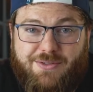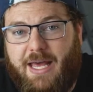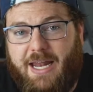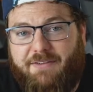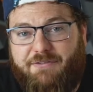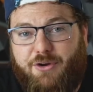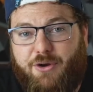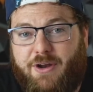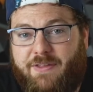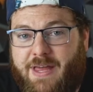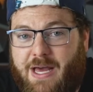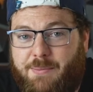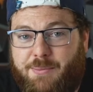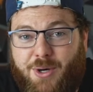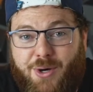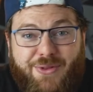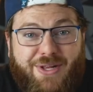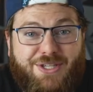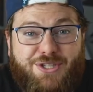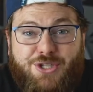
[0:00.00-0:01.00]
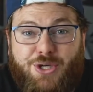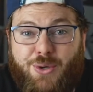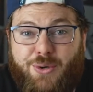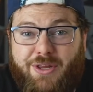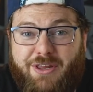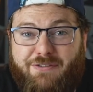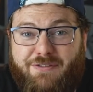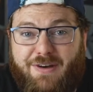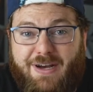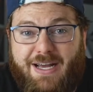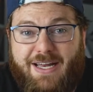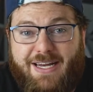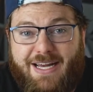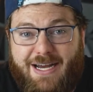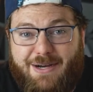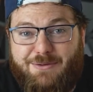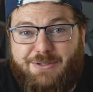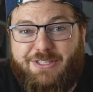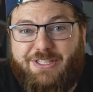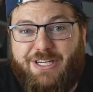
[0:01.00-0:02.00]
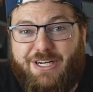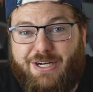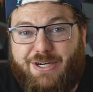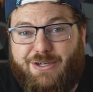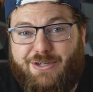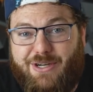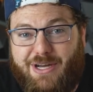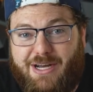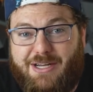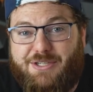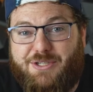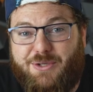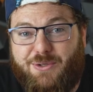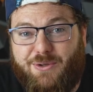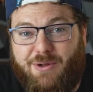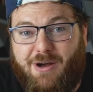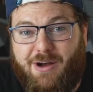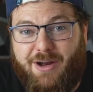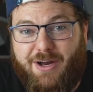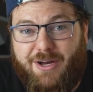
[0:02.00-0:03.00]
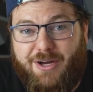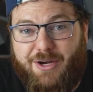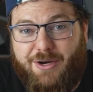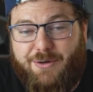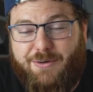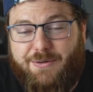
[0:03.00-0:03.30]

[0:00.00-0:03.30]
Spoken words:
And if you're in that boat, that's totally fine. I was there not too long ago.